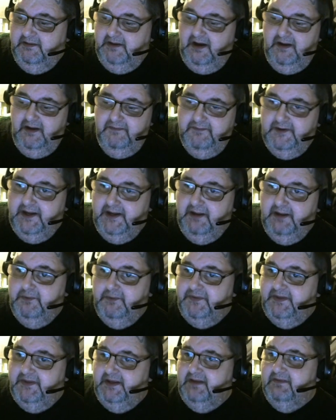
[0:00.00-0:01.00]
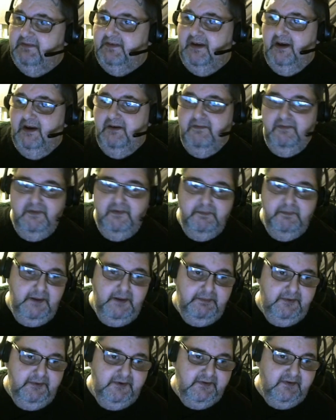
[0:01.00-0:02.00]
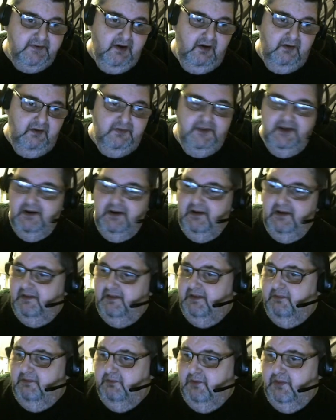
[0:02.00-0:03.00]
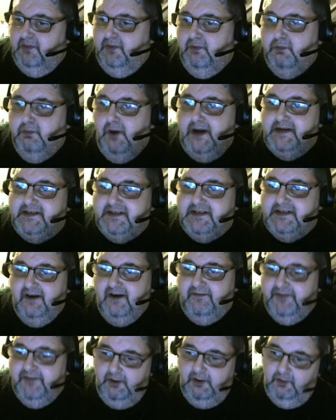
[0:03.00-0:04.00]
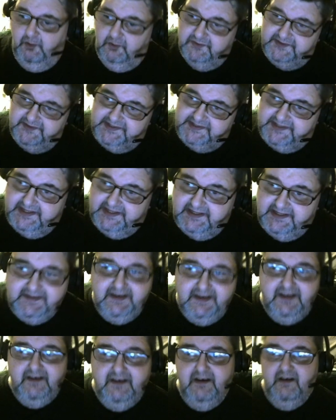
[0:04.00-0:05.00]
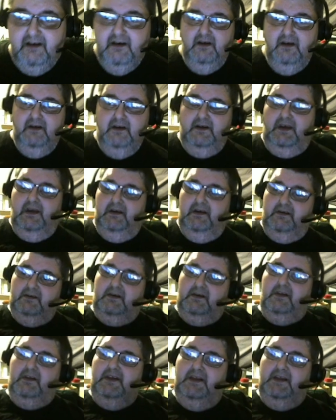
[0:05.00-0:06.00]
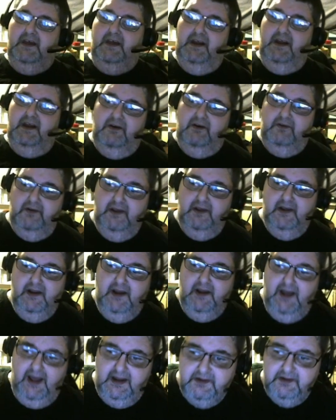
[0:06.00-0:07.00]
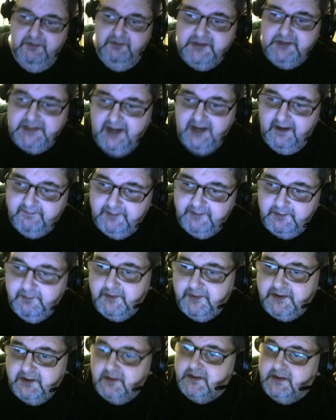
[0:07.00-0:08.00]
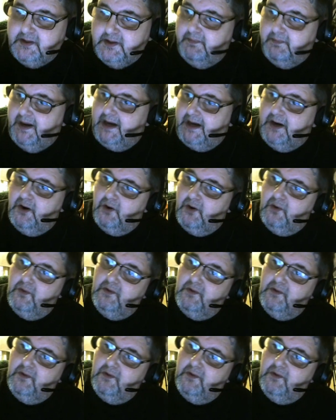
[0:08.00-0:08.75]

forget what the inside of the pepper is called, the white stuff that holds the seeds in. Okay, you clean that out and you stuff it with your tomato